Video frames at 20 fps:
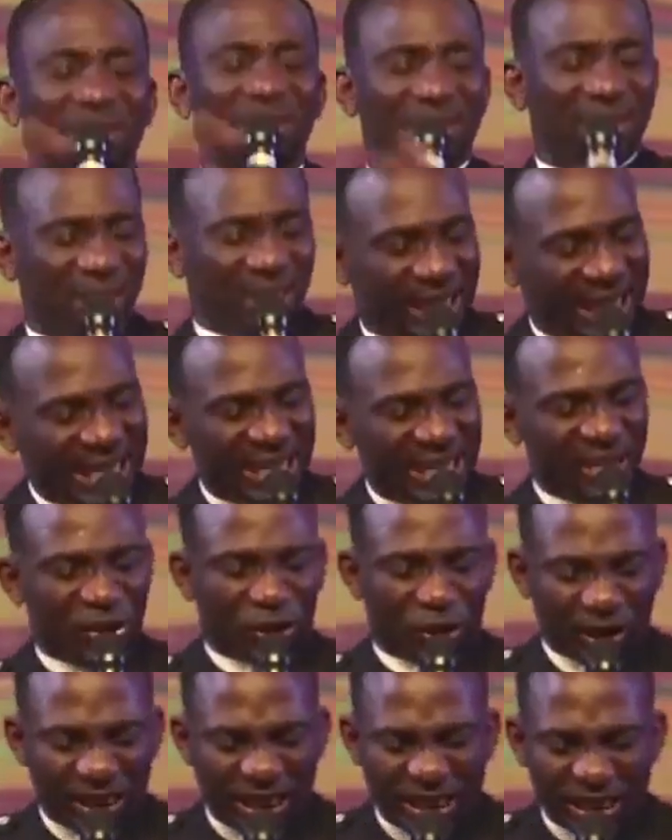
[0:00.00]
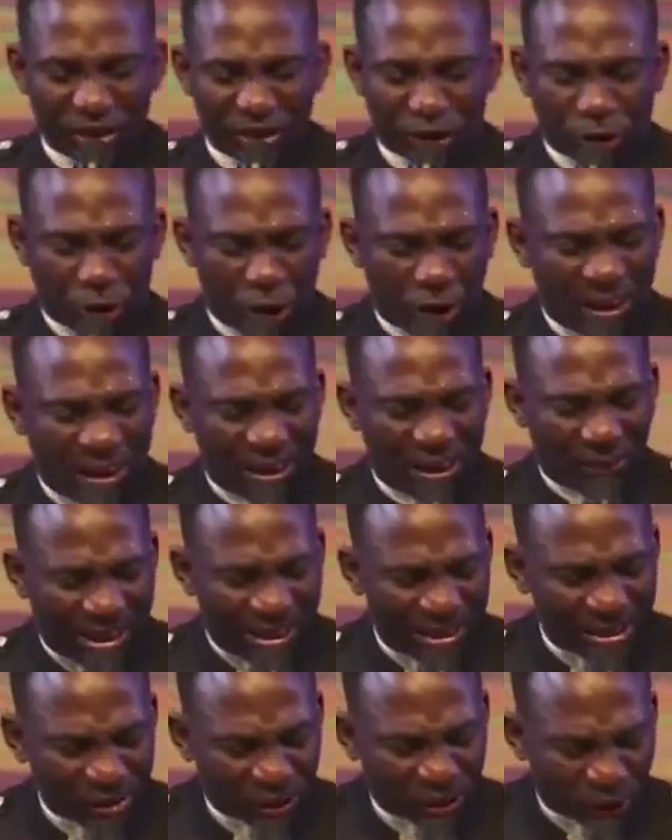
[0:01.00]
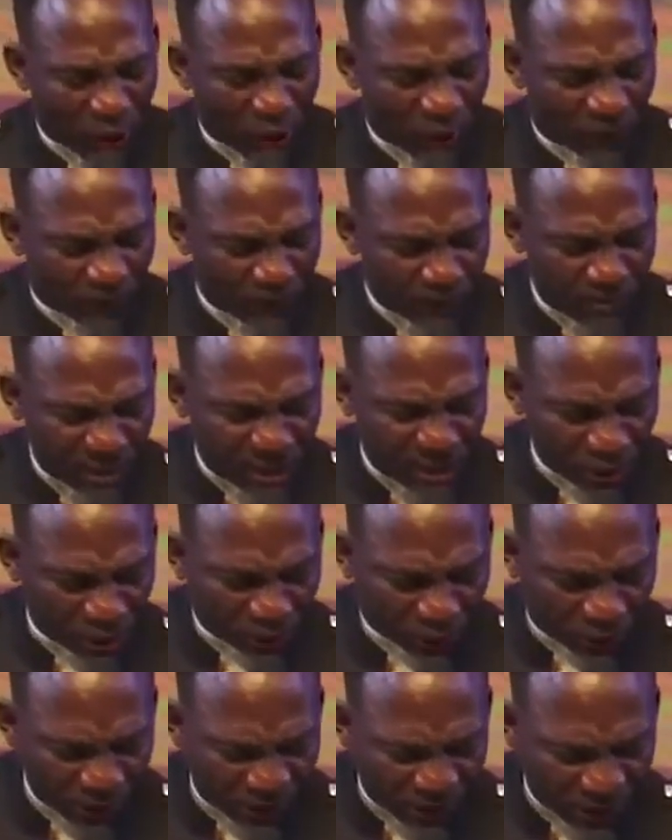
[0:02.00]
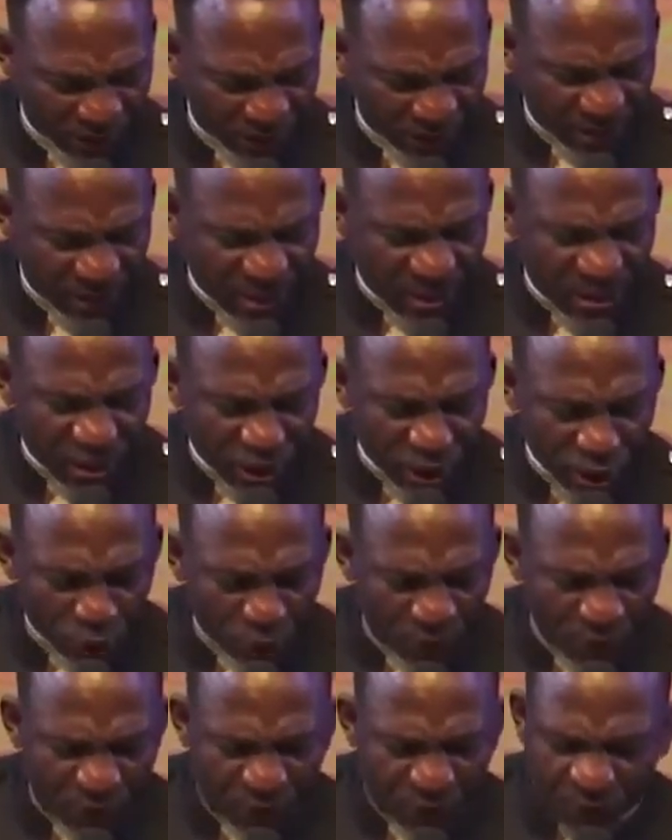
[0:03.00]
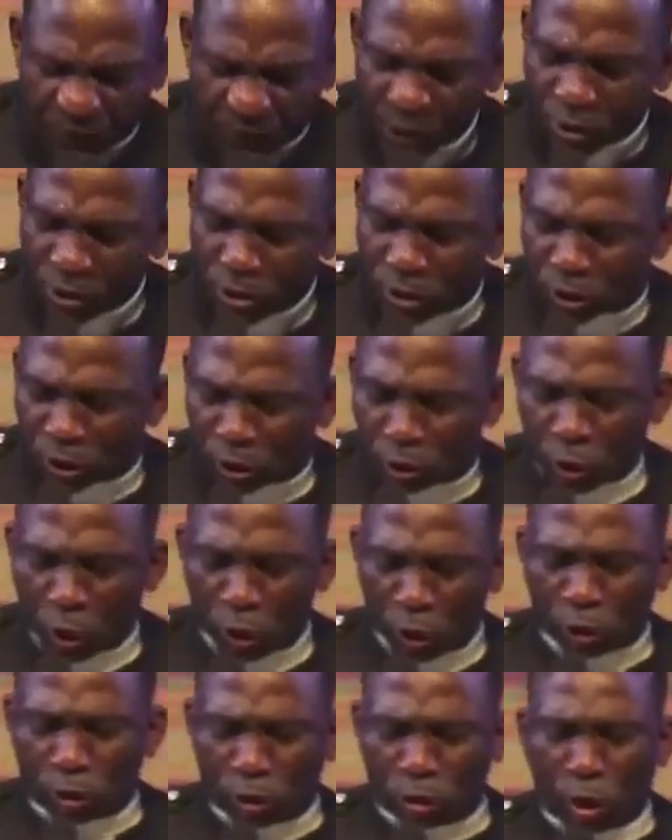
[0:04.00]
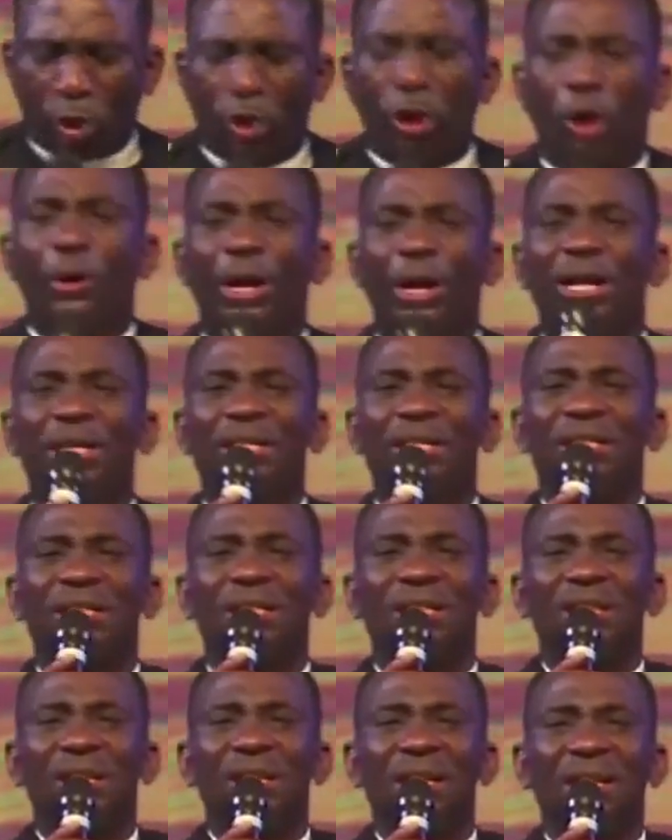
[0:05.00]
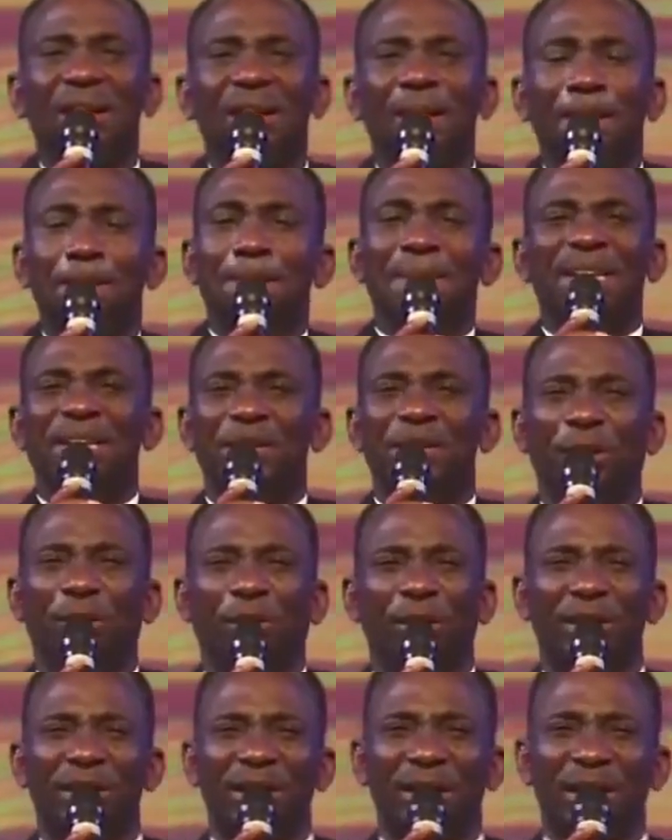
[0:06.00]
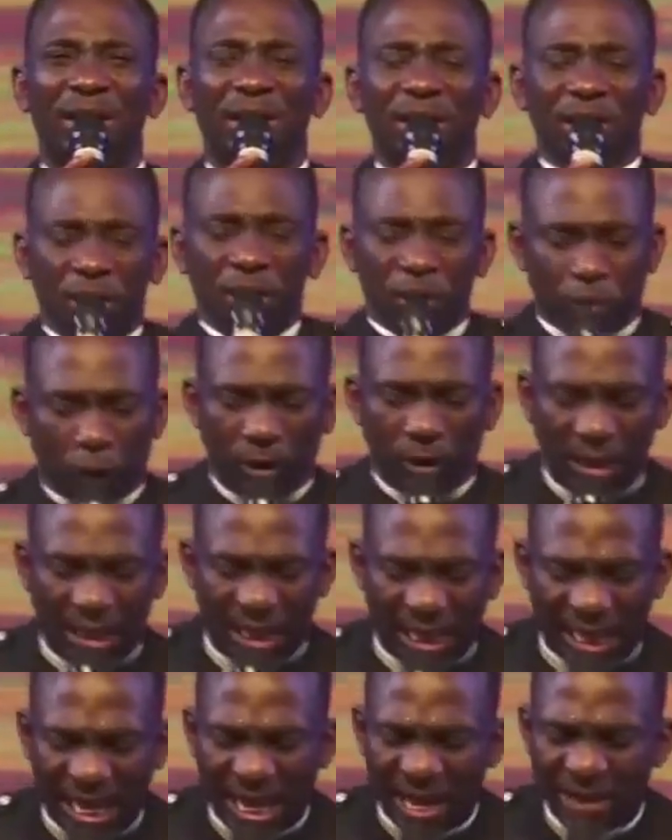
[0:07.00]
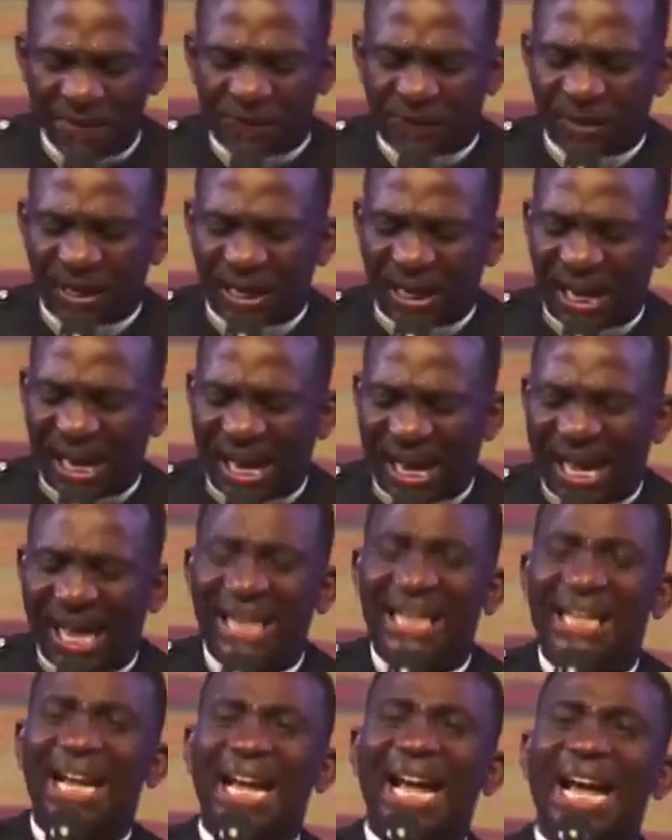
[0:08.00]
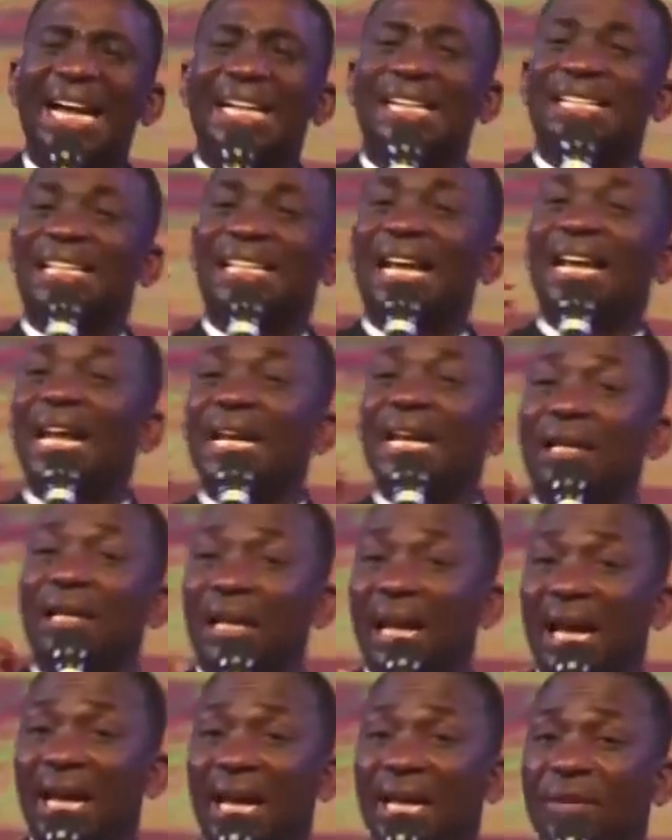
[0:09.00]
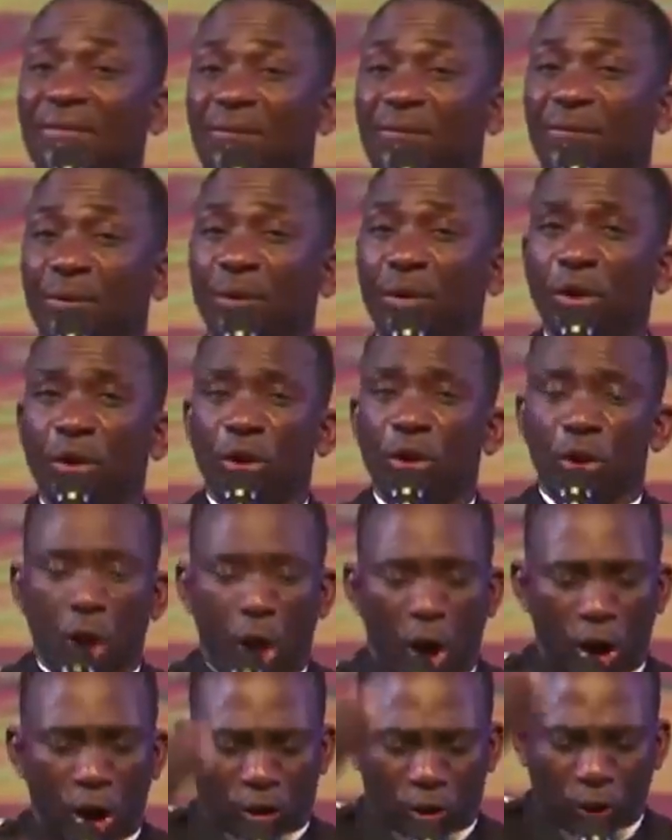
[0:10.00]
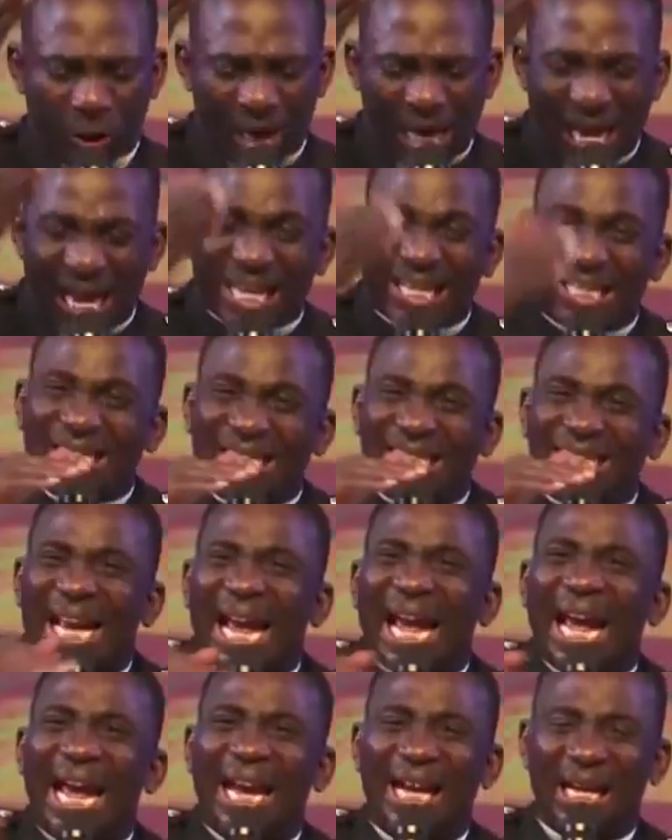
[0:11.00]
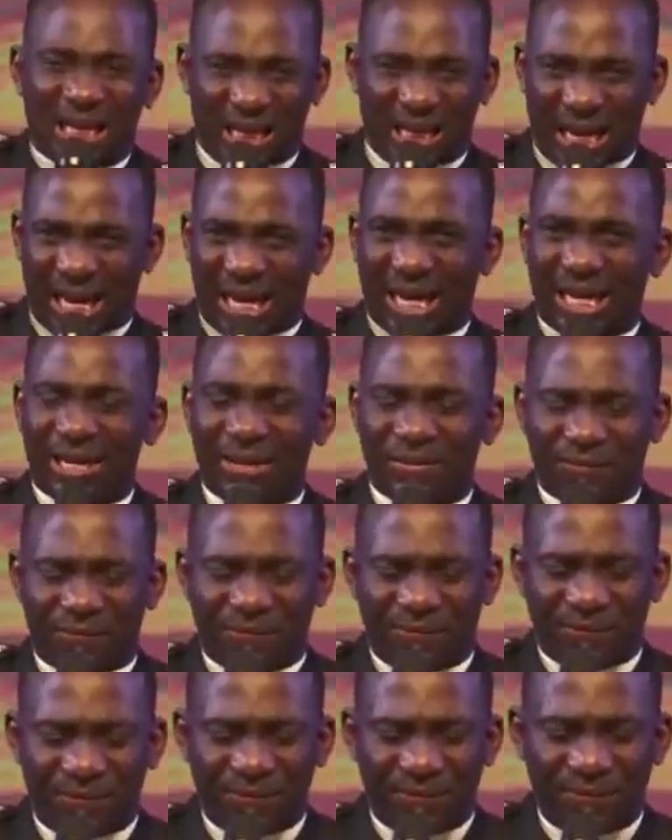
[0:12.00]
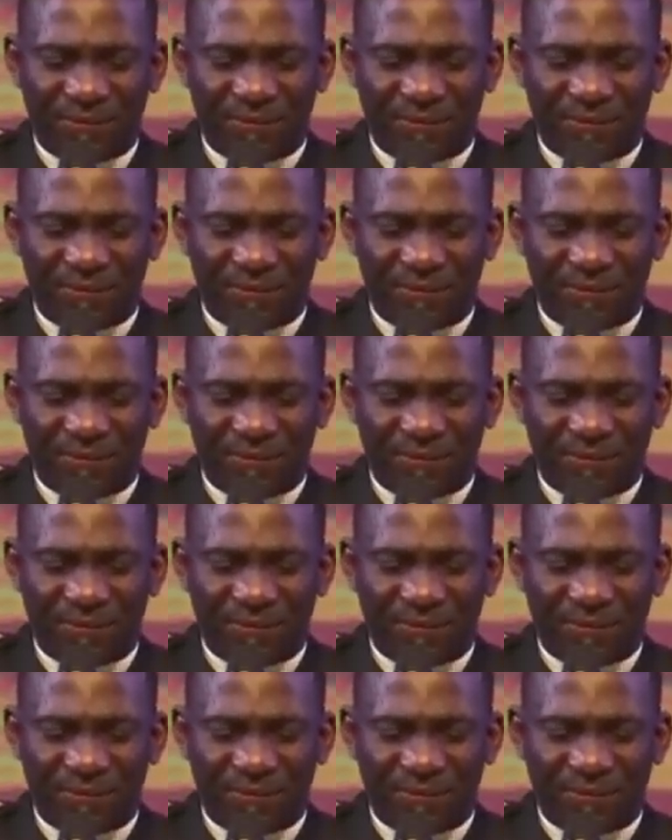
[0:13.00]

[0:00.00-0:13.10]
Intolerance of mediocrity. You refuse to tolerate mediocrity. To live an excellent life or to excel in life,